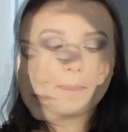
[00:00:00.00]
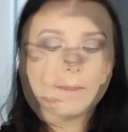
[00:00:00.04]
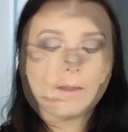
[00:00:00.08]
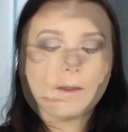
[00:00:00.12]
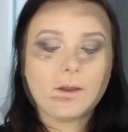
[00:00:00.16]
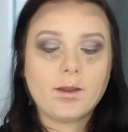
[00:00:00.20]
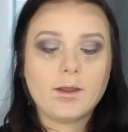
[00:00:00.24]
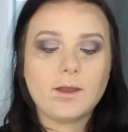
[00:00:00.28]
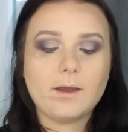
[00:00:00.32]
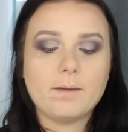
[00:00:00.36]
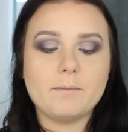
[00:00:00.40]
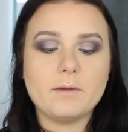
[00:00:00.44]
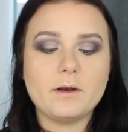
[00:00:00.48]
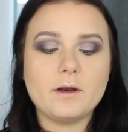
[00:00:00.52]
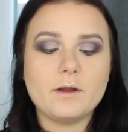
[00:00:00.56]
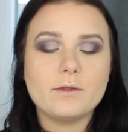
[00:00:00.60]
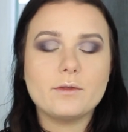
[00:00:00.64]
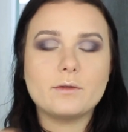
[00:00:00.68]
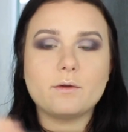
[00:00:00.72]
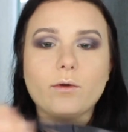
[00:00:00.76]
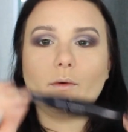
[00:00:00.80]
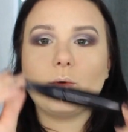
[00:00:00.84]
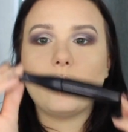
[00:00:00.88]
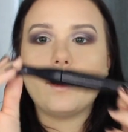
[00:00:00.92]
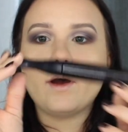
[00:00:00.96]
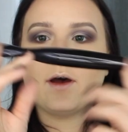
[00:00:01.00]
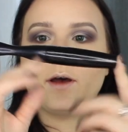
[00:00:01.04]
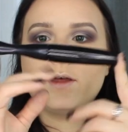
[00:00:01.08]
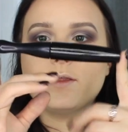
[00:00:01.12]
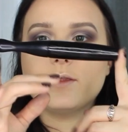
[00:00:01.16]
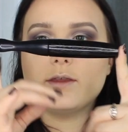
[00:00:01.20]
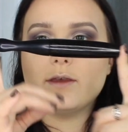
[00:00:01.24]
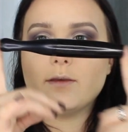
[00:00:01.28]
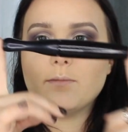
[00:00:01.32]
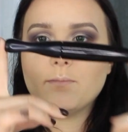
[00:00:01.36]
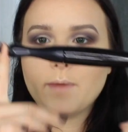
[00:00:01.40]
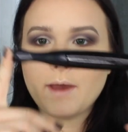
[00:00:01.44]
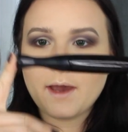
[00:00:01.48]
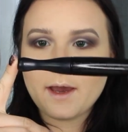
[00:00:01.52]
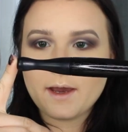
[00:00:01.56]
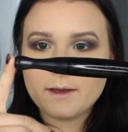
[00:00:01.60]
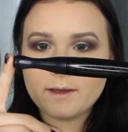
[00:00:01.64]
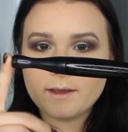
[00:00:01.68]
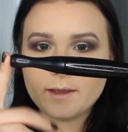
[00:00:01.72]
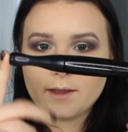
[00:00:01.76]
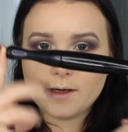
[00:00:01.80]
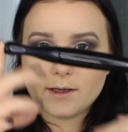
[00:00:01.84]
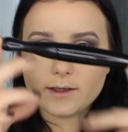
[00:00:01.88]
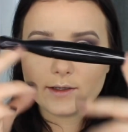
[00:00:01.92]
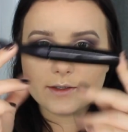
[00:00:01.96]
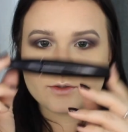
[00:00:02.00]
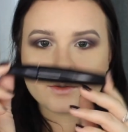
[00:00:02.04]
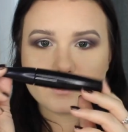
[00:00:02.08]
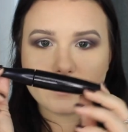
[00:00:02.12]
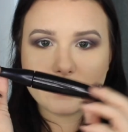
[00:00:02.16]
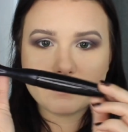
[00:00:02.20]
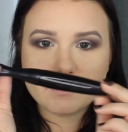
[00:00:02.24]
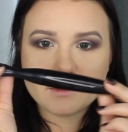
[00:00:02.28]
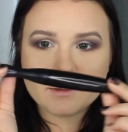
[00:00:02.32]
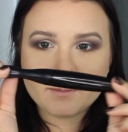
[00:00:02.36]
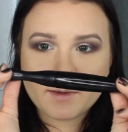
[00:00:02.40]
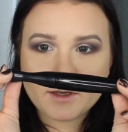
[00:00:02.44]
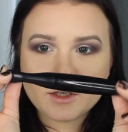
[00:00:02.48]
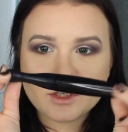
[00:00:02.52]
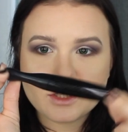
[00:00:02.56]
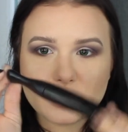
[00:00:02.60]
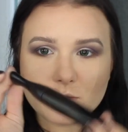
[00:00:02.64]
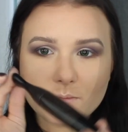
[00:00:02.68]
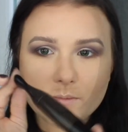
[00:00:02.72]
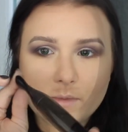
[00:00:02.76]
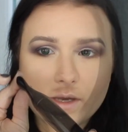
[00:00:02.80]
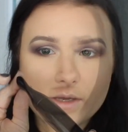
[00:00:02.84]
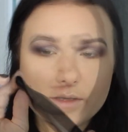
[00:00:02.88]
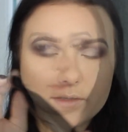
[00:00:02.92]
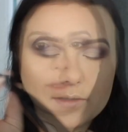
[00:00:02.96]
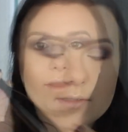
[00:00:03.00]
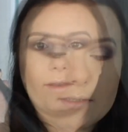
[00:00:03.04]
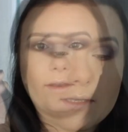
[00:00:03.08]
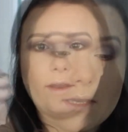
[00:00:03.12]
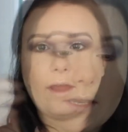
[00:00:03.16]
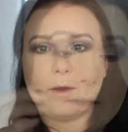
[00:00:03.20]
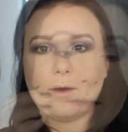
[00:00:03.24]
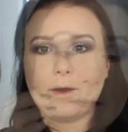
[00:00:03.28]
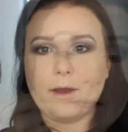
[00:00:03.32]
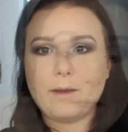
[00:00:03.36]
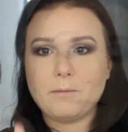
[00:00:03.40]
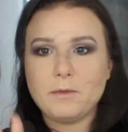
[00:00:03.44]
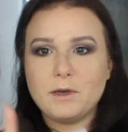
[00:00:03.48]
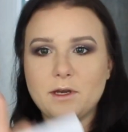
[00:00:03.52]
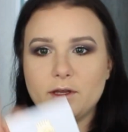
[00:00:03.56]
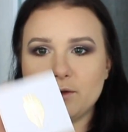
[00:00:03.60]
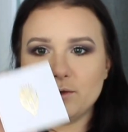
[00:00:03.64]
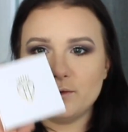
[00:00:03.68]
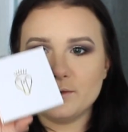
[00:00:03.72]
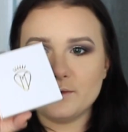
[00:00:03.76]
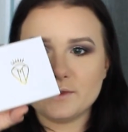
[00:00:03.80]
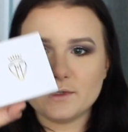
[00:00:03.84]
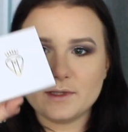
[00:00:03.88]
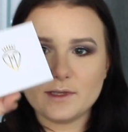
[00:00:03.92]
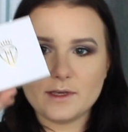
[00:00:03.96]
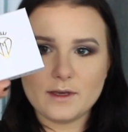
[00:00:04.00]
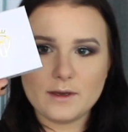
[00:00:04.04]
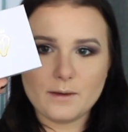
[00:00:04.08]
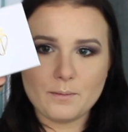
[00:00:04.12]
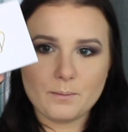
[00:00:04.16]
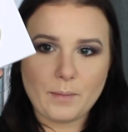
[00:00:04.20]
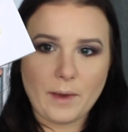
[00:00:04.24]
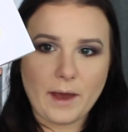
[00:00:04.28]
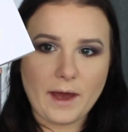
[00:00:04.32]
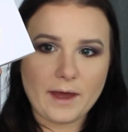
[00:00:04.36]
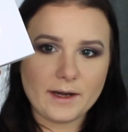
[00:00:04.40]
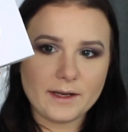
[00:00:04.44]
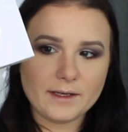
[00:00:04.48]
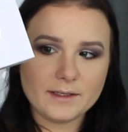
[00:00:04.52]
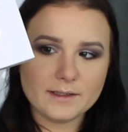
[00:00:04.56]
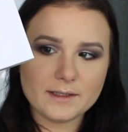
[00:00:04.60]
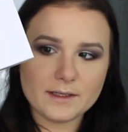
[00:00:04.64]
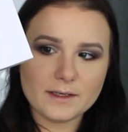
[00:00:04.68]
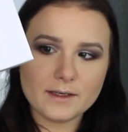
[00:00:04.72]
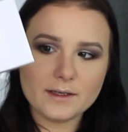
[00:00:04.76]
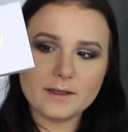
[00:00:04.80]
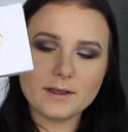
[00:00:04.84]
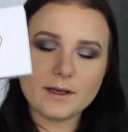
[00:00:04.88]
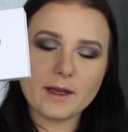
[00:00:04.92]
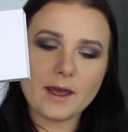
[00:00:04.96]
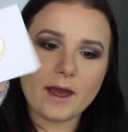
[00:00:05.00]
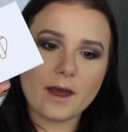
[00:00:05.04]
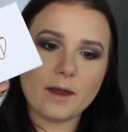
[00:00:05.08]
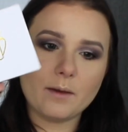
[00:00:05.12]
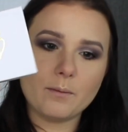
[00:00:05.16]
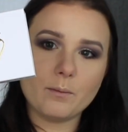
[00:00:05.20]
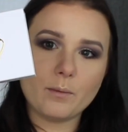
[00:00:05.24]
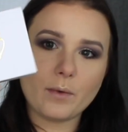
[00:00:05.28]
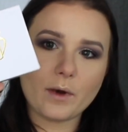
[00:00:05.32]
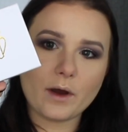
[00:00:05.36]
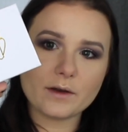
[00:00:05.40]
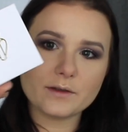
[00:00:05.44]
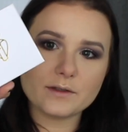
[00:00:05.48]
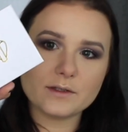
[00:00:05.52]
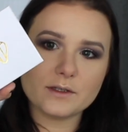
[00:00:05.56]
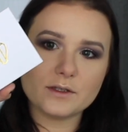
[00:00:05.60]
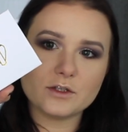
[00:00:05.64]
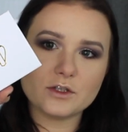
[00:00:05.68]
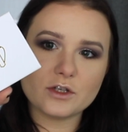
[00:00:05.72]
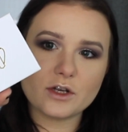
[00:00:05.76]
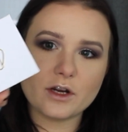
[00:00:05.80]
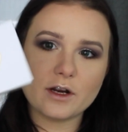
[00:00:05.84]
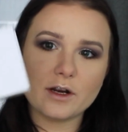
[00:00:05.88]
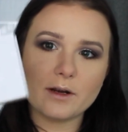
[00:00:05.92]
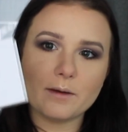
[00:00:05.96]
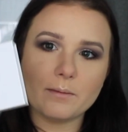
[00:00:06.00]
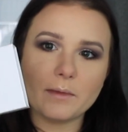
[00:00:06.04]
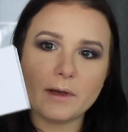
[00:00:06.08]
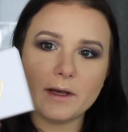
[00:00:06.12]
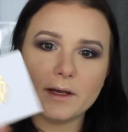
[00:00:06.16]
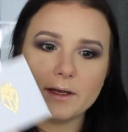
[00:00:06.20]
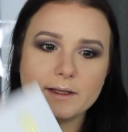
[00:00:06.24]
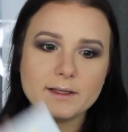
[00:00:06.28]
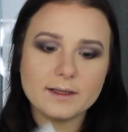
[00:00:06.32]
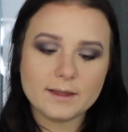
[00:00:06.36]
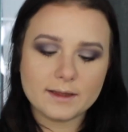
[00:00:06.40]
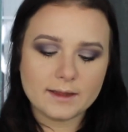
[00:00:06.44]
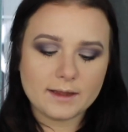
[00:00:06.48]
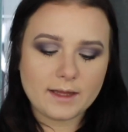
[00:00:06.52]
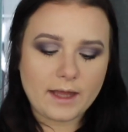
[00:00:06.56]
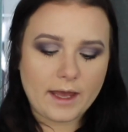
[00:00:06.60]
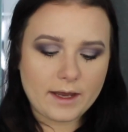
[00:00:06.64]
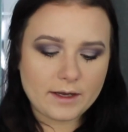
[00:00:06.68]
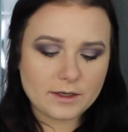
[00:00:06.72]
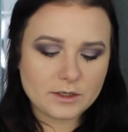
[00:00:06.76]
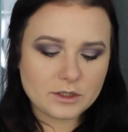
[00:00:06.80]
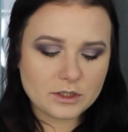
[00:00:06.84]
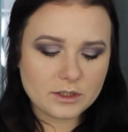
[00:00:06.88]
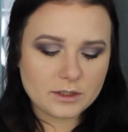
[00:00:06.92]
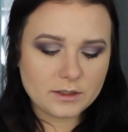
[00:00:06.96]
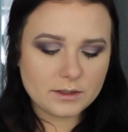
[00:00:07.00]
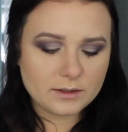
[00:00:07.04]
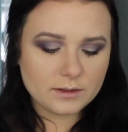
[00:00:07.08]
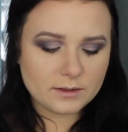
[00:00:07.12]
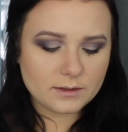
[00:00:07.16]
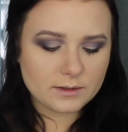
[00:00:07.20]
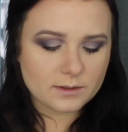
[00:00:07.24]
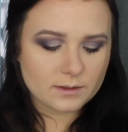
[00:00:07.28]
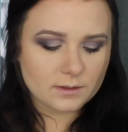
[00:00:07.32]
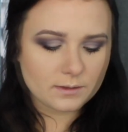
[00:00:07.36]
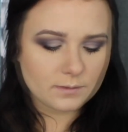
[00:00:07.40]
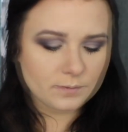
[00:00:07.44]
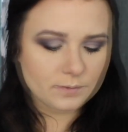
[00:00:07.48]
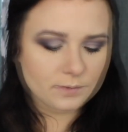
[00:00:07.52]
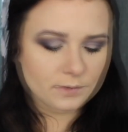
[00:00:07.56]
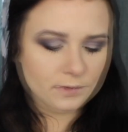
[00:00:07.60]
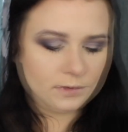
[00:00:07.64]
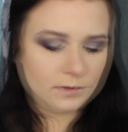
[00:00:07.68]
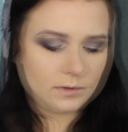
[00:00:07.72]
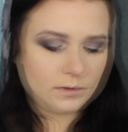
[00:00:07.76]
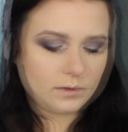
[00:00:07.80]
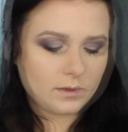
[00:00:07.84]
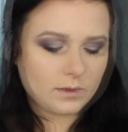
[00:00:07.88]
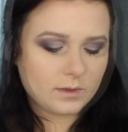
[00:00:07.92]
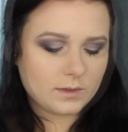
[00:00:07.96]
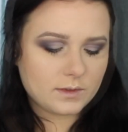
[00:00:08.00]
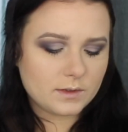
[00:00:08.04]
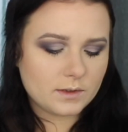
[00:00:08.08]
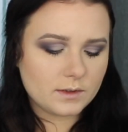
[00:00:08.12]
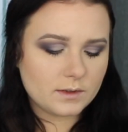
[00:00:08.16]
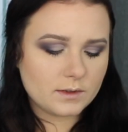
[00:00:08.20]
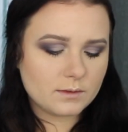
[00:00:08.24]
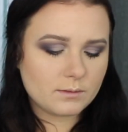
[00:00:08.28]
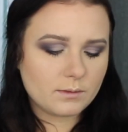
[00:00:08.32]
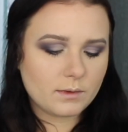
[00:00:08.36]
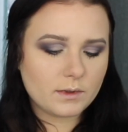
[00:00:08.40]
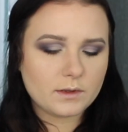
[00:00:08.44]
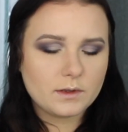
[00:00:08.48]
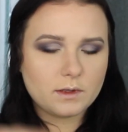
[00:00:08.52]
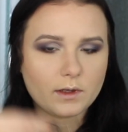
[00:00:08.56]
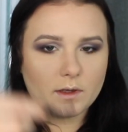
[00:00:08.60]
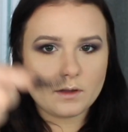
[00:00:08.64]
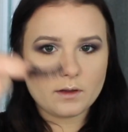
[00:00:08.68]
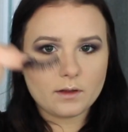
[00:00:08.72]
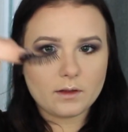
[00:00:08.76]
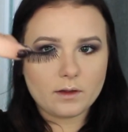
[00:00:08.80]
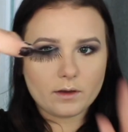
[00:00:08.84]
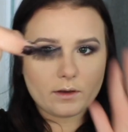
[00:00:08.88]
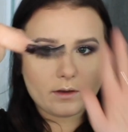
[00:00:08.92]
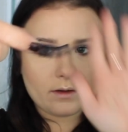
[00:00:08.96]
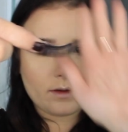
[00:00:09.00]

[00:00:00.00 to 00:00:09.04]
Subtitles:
Alright, I'm going to throw on the MAC in Extreme Dimension Mask. Now I'm going to use the Baddington and BoxyCharm lashes, but this is what they look